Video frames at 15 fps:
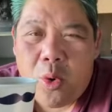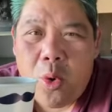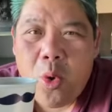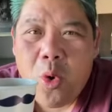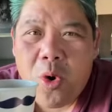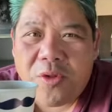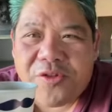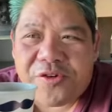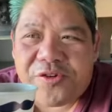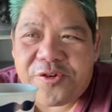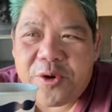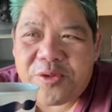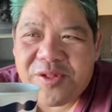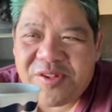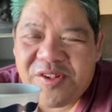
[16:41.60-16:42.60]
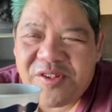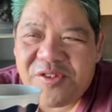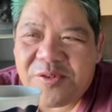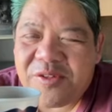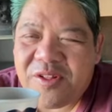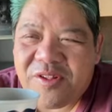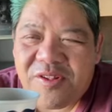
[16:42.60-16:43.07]
Or on the show, this
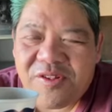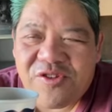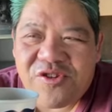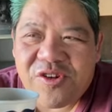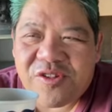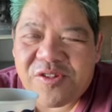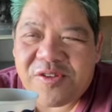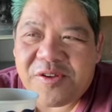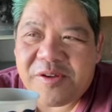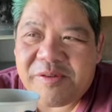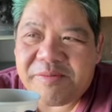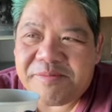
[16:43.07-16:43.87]
is just,